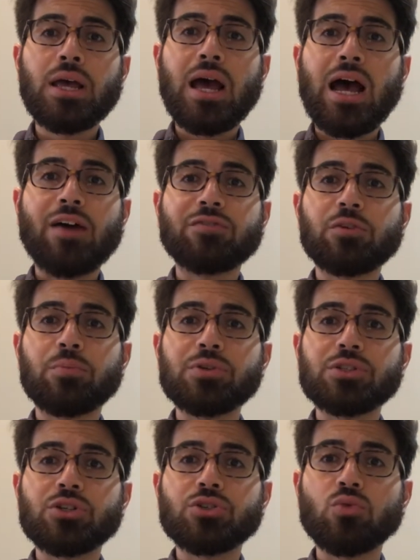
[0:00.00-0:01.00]
after
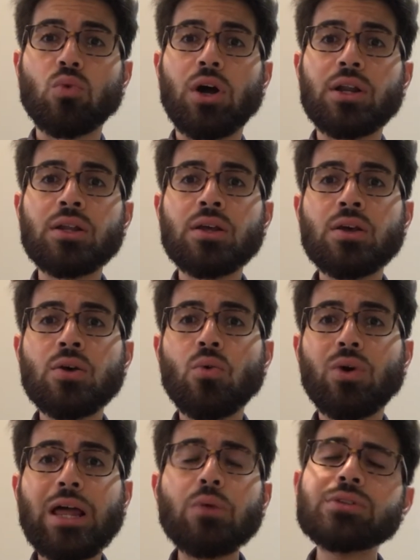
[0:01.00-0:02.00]
position 1?
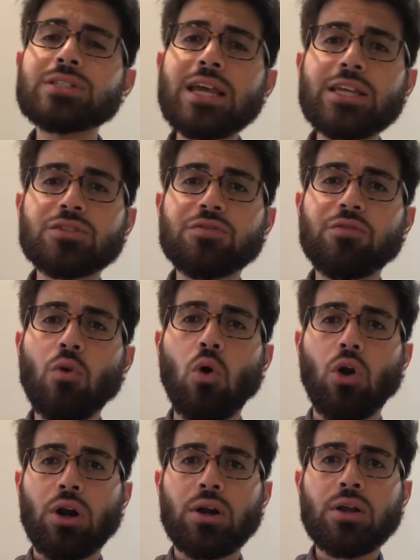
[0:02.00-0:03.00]
Well, I would say it's
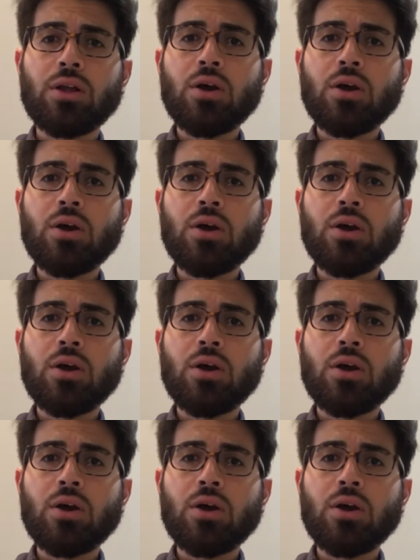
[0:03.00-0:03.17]
4.